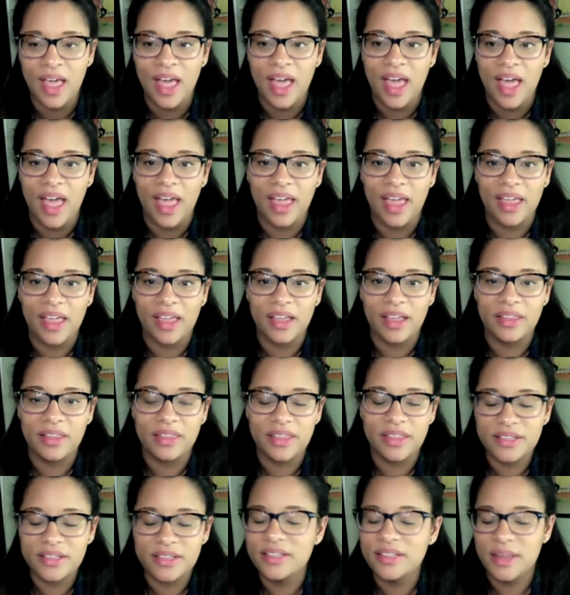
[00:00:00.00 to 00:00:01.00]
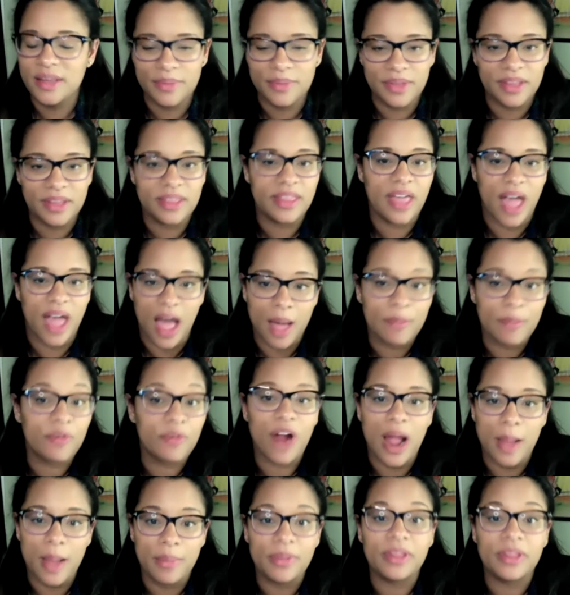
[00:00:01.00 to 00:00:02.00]
And this is something that I'm
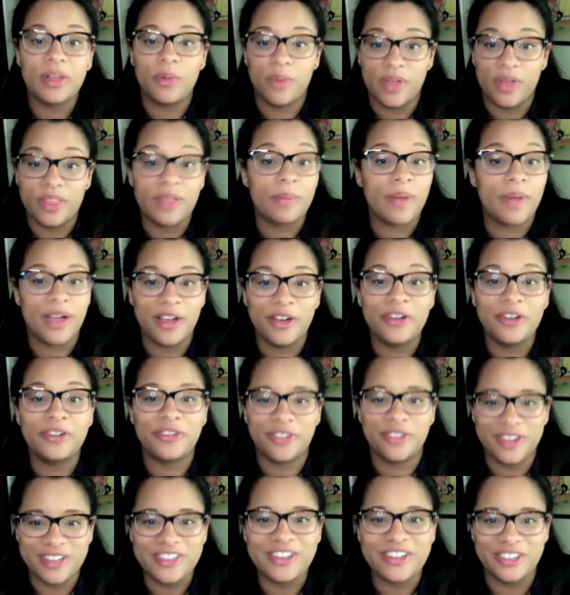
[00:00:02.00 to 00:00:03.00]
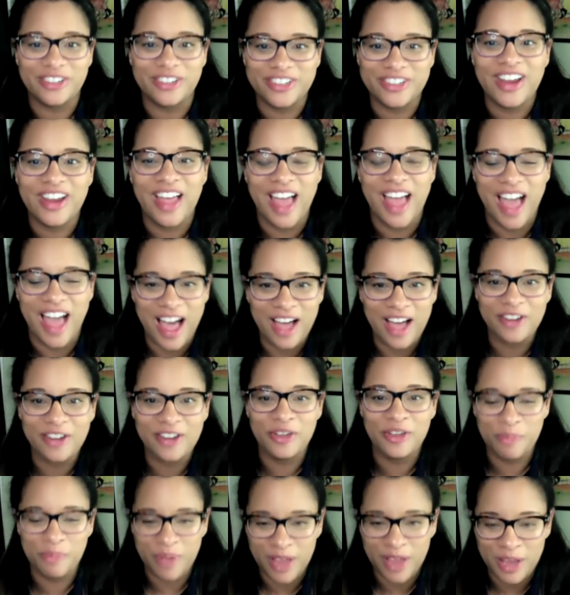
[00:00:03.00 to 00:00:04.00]
grappling with in my own research. How do
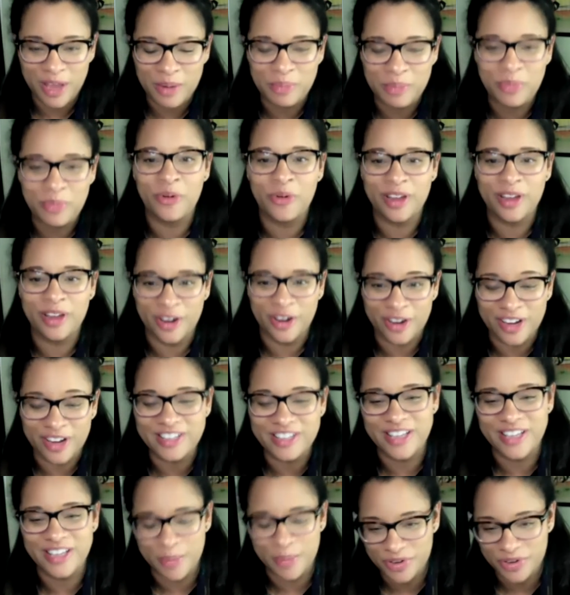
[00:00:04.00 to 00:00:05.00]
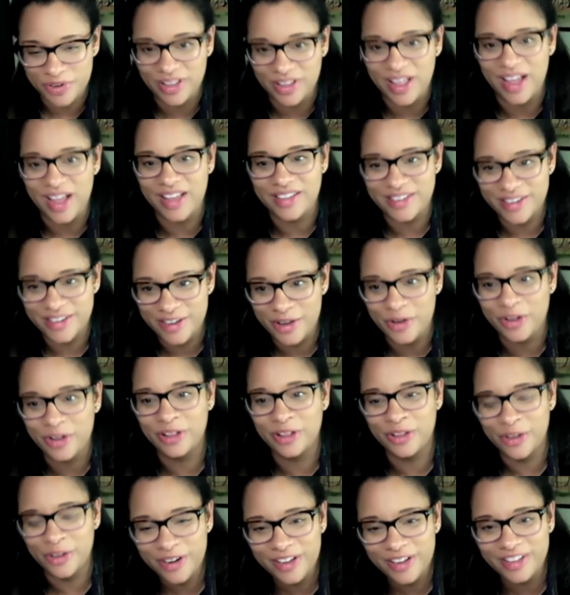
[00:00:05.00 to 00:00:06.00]
you pinpoint or conceptualize
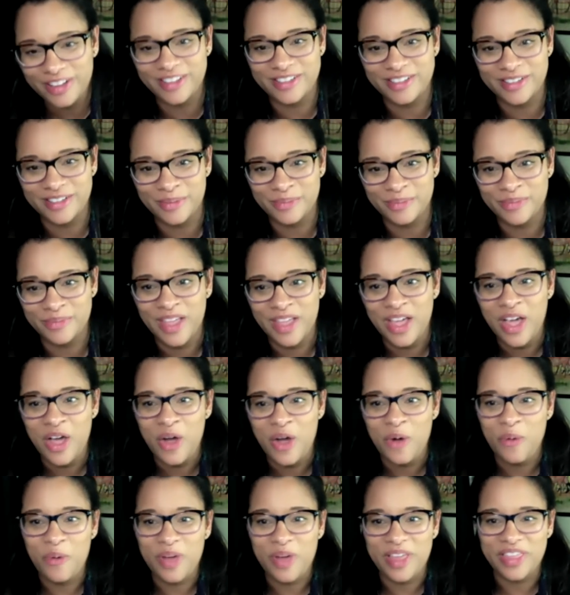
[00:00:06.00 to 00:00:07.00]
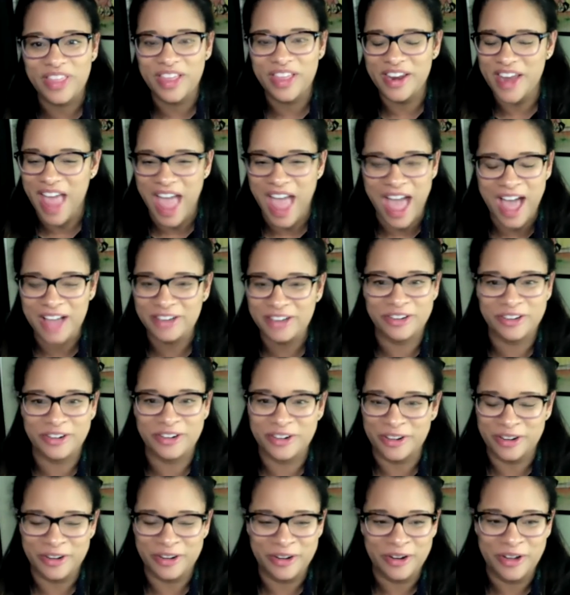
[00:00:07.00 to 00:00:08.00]
neocolonialism with an
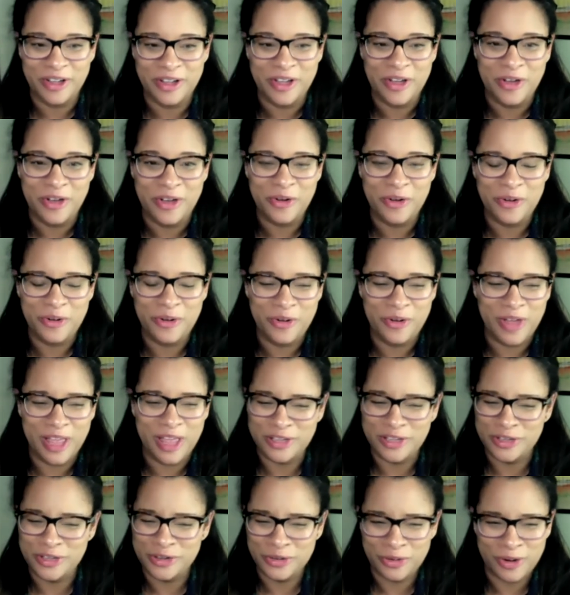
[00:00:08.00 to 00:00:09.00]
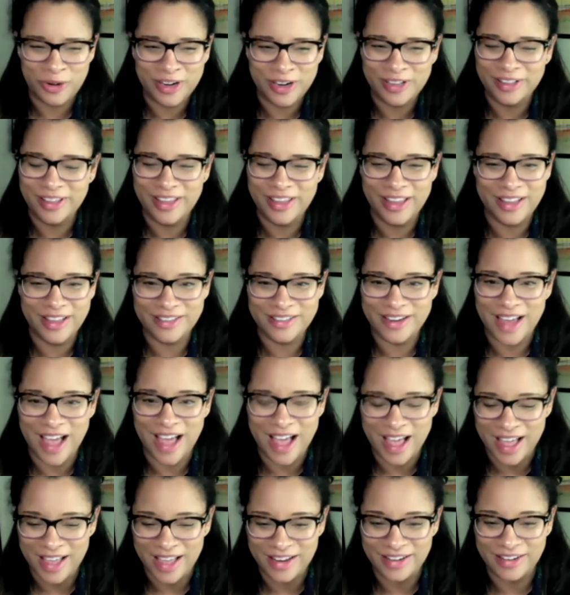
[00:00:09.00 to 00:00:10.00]
actor who historically has
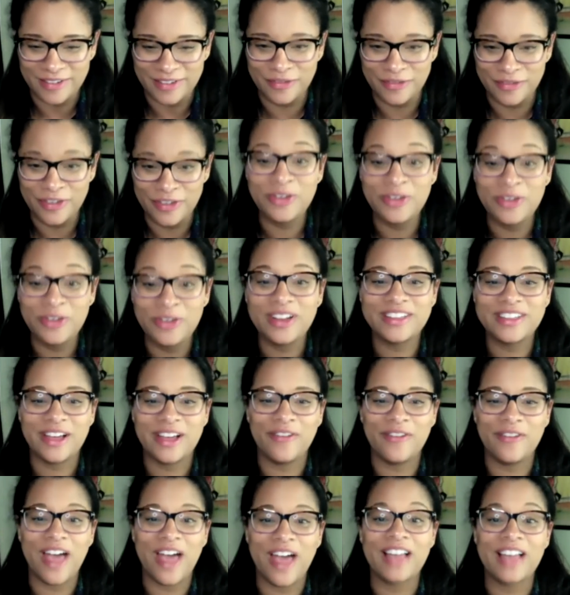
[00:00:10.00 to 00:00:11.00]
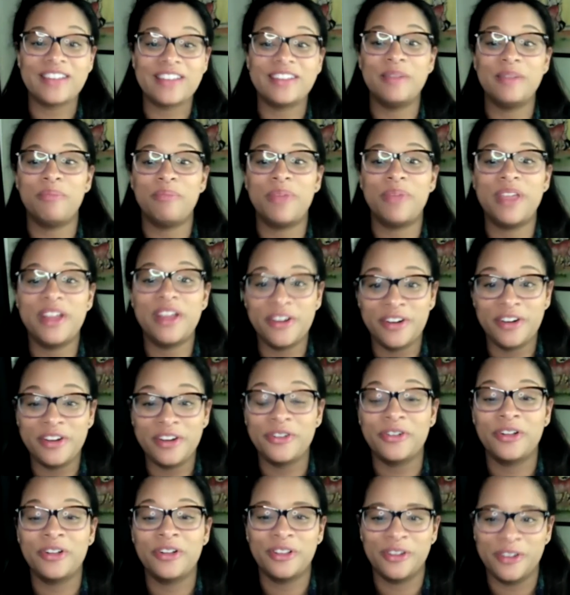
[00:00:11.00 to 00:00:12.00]
not viewed itself as an imperial
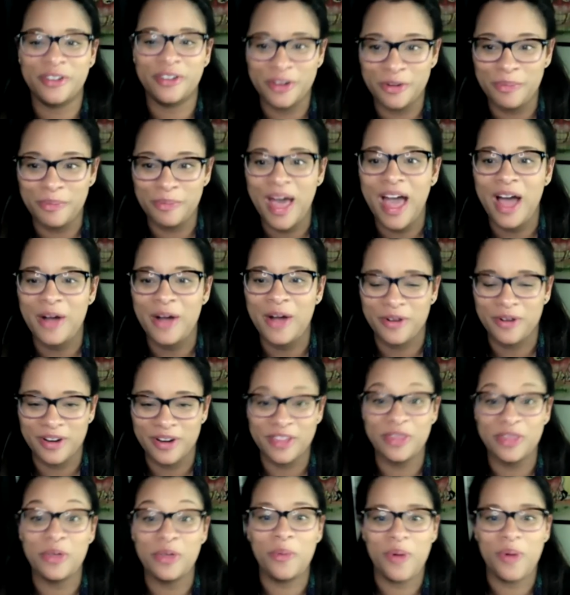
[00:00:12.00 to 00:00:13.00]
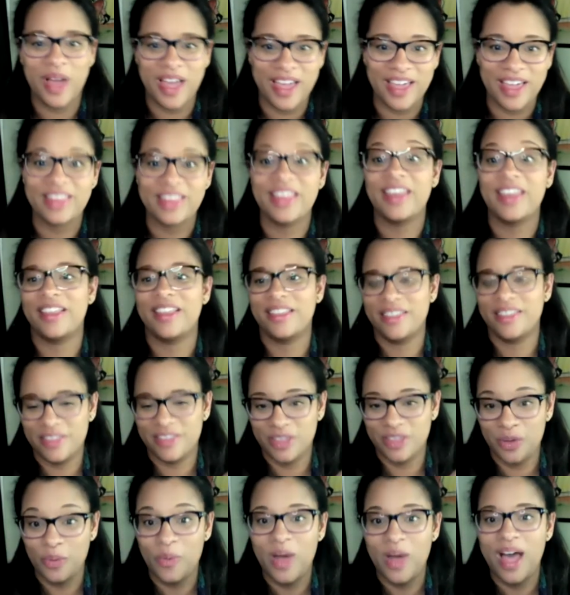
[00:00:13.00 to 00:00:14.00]
colonial power in the way that
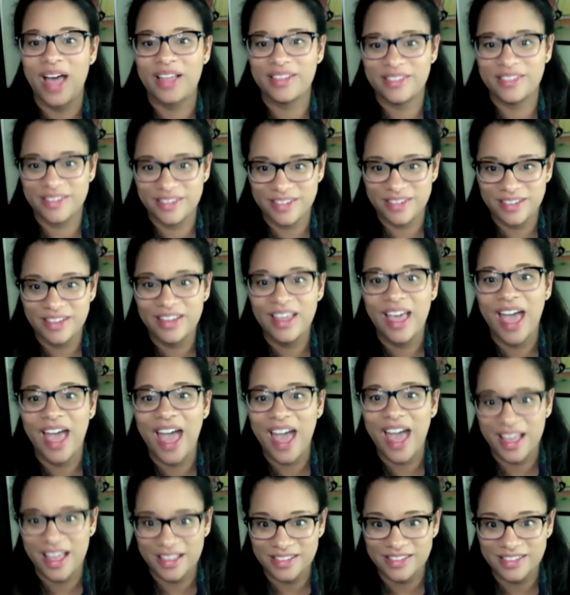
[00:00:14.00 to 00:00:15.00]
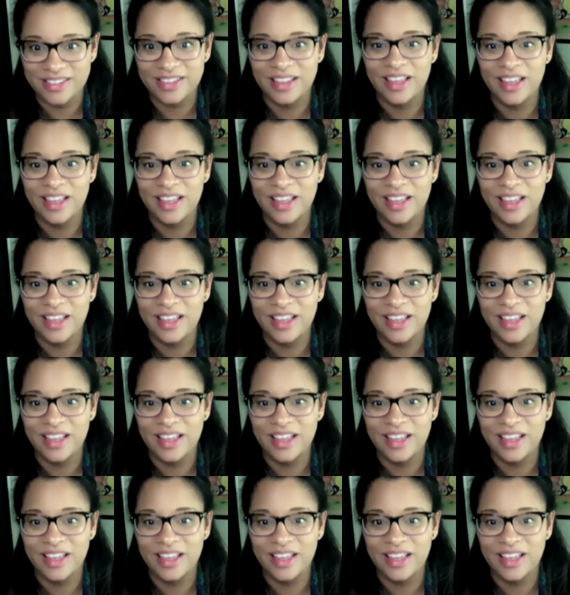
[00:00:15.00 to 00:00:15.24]
the West has?